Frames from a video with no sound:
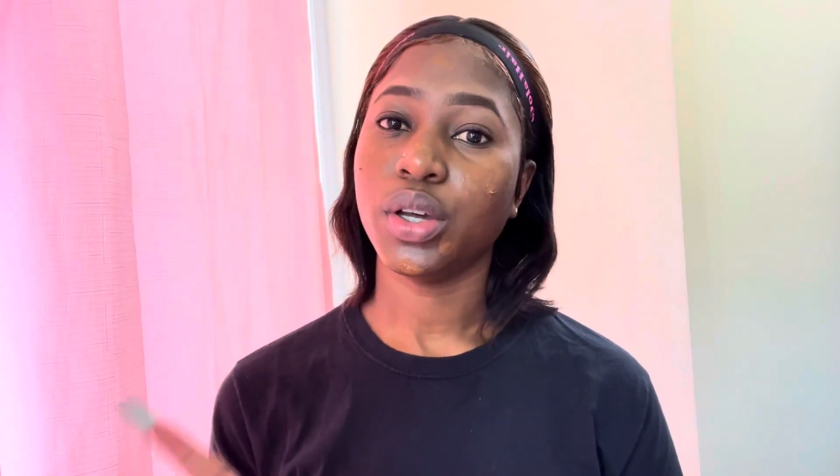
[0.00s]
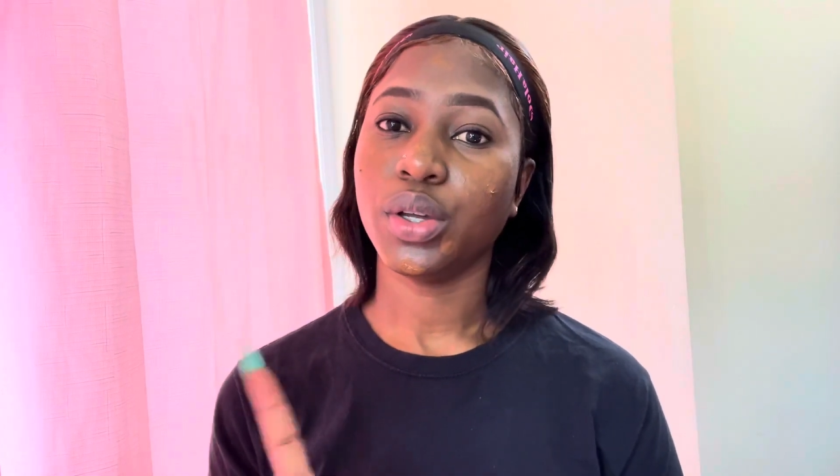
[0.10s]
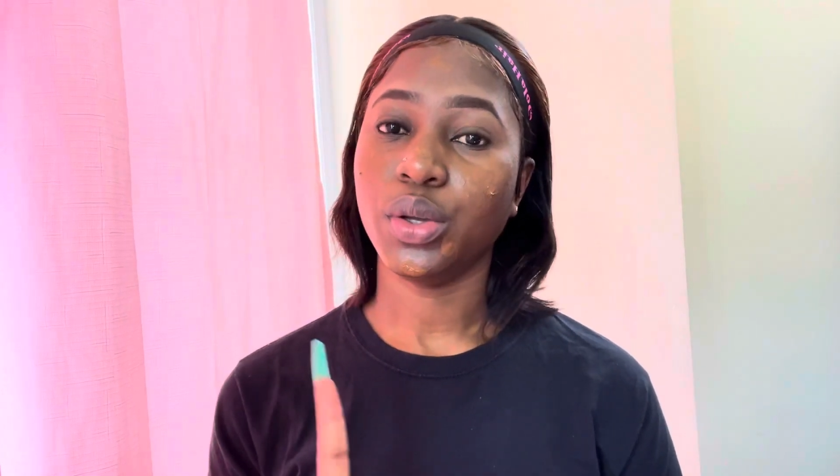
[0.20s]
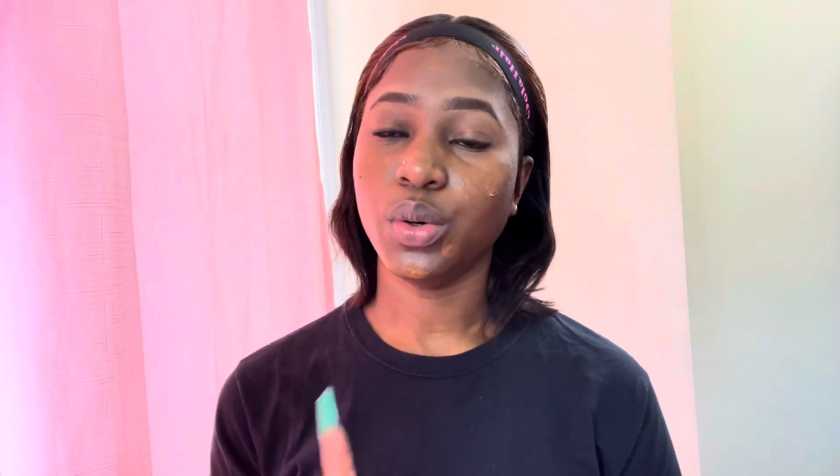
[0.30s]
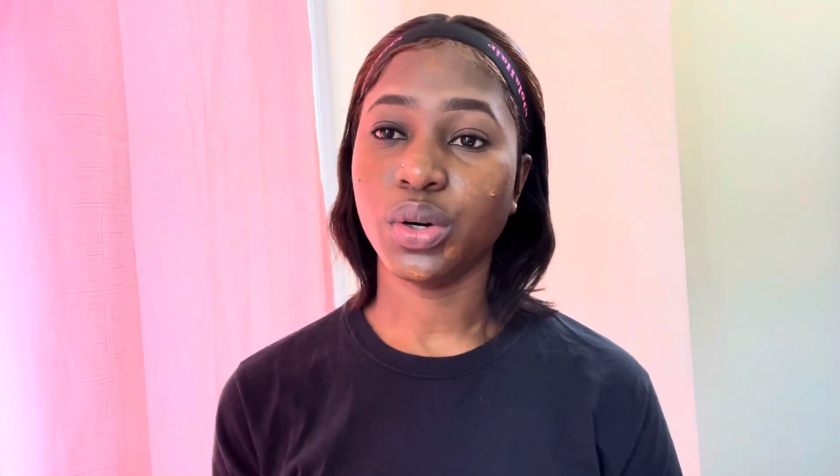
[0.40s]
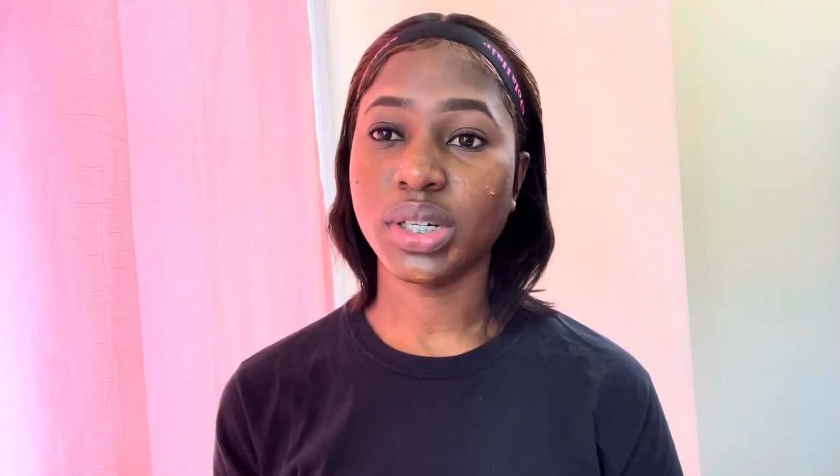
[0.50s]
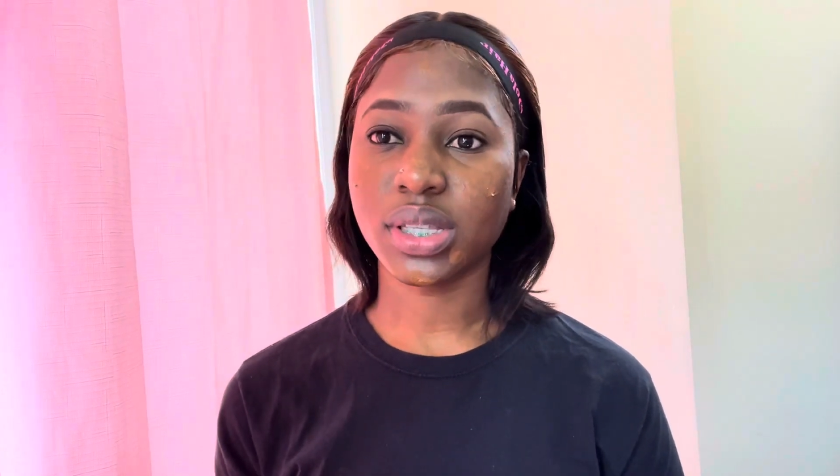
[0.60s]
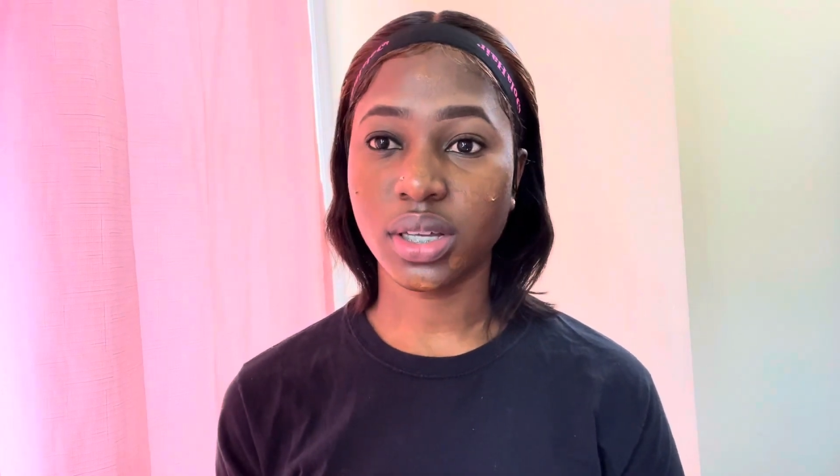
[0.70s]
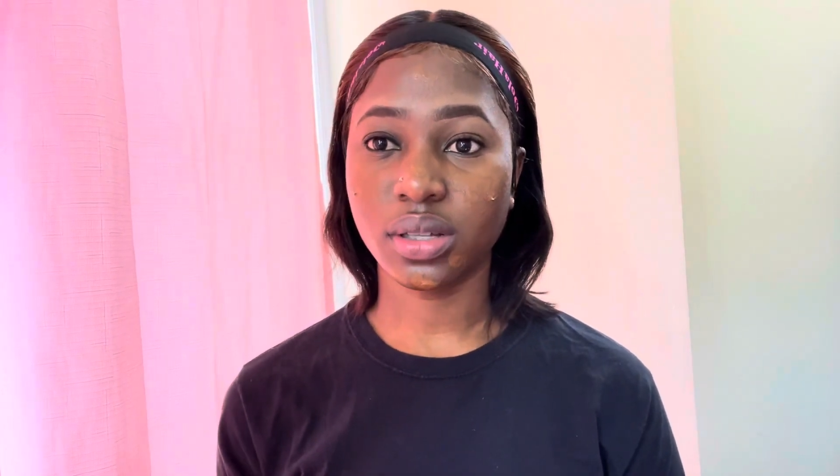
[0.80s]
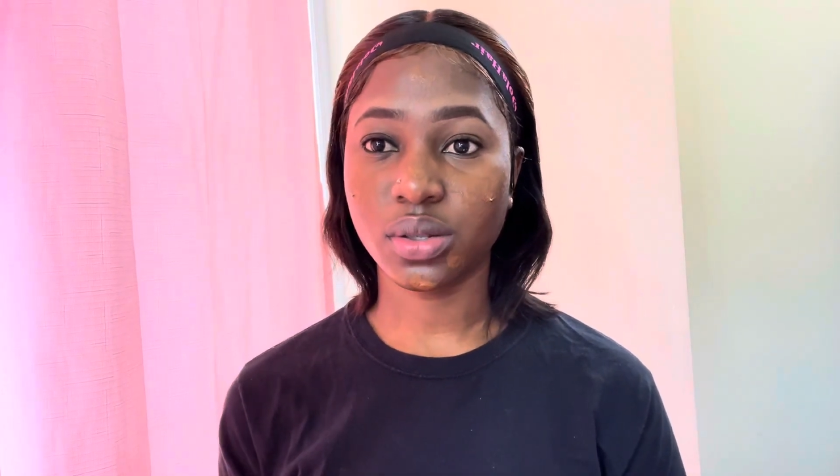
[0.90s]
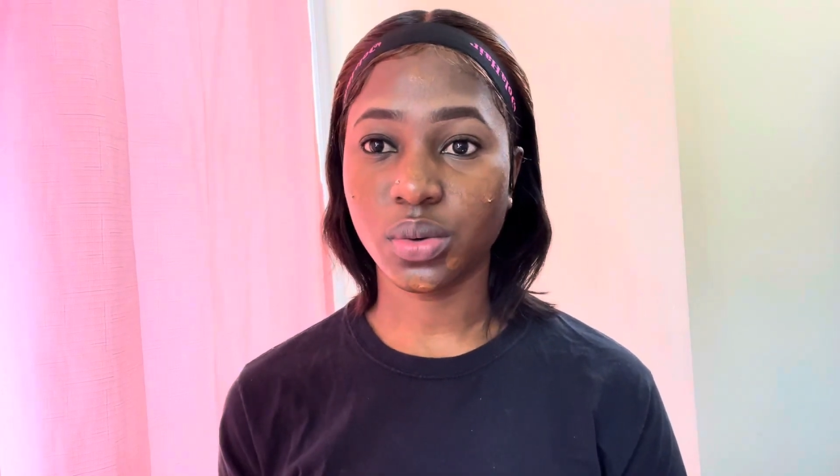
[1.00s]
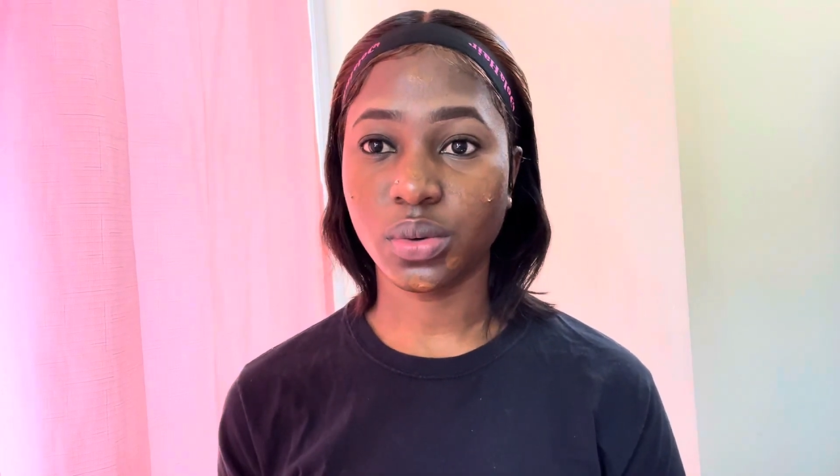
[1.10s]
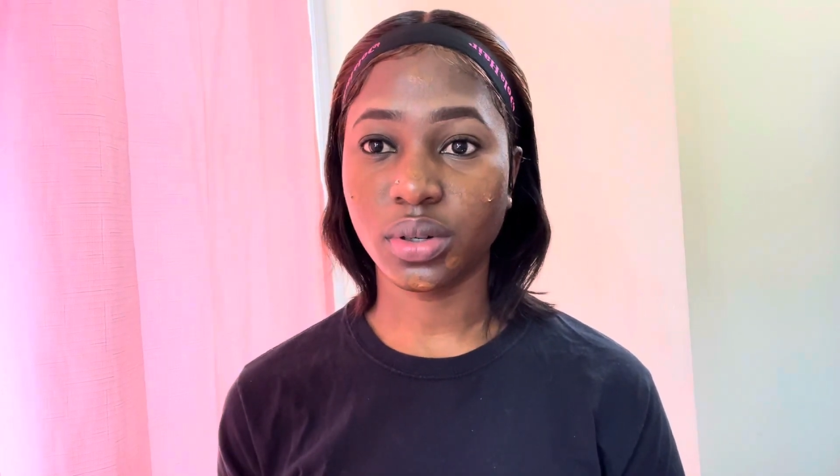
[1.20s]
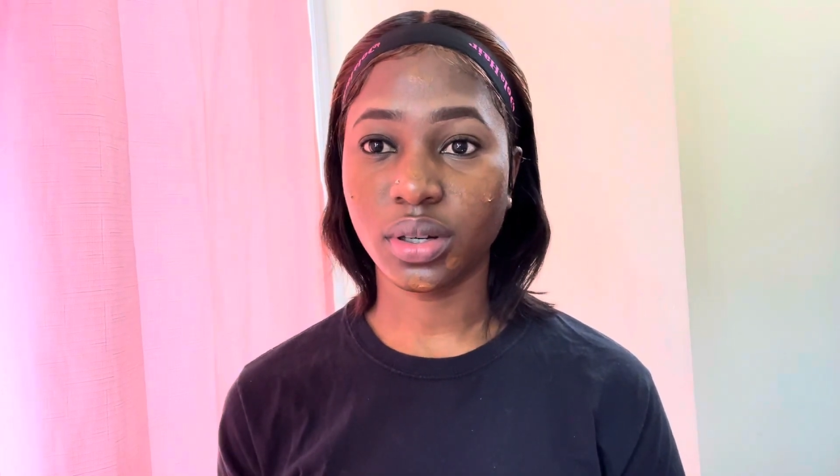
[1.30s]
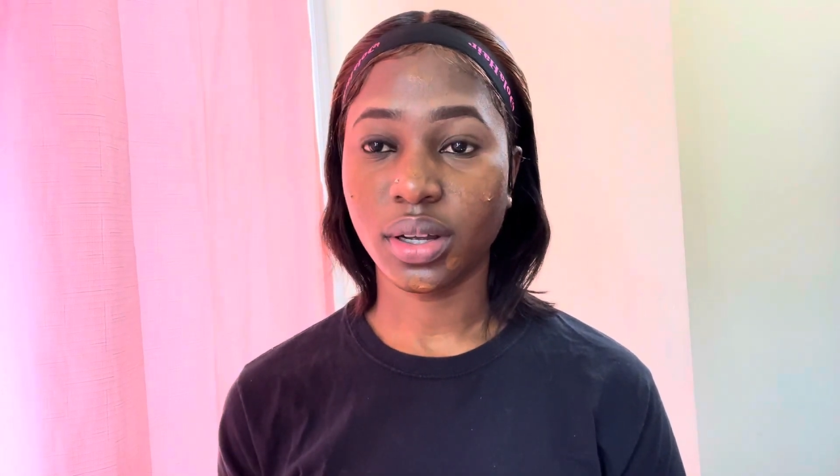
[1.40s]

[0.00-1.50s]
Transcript: your skin tone.